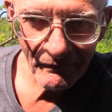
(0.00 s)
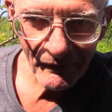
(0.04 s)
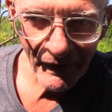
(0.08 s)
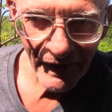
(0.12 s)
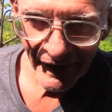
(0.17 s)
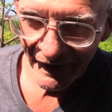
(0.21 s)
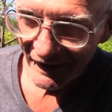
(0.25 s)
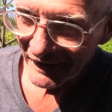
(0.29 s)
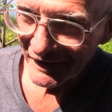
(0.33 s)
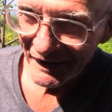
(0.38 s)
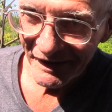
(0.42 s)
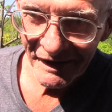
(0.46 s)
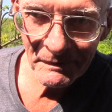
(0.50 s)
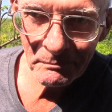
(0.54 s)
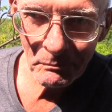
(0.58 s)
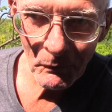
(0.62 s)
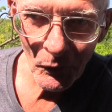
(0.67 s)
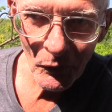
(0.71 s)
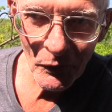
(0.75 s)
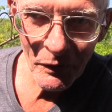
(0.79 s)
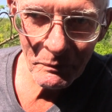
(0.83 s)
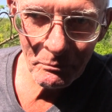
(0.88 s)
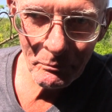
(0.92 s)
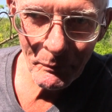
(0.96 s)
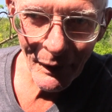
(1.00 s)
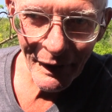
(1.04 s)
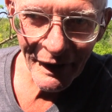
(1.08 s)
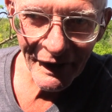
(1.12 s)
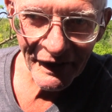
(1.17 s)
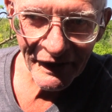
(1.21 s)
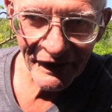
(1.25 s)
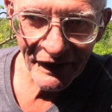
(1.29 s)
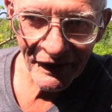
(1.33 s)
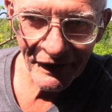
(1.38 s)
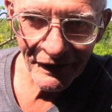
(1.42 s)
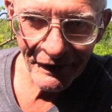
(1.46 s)
and eat more
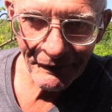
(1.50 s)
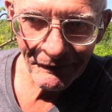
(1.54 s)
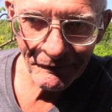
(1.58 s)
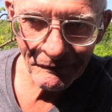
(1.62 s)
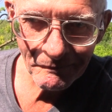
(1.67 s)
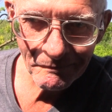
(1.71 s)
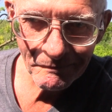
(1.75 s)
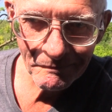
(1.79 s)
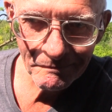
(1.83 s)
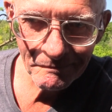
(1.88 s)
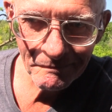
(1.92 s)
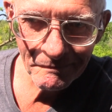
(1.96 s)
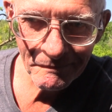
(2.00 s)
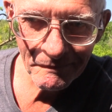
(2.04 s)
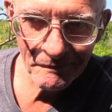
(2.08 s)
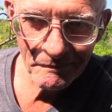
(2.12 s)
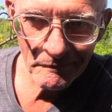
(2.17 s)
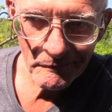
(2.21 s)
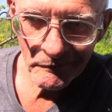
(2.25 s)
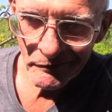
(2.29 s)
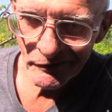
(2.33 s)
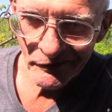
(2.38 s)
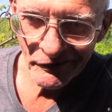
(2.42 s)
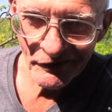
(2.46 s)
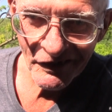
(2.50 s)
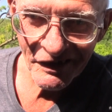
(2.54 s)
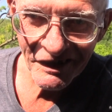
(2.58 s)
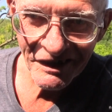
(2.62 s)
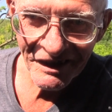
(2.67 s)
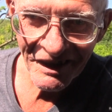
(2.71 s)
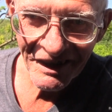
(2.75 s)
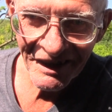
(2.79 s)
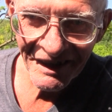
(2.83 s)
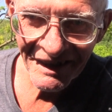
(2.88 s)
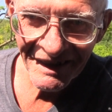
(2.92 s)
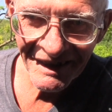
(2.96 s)
bacon. See
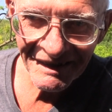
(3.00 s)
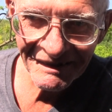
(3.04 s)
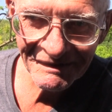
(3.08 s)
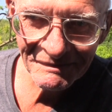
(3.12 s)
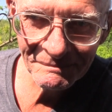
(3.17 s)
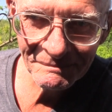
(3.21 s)
ya.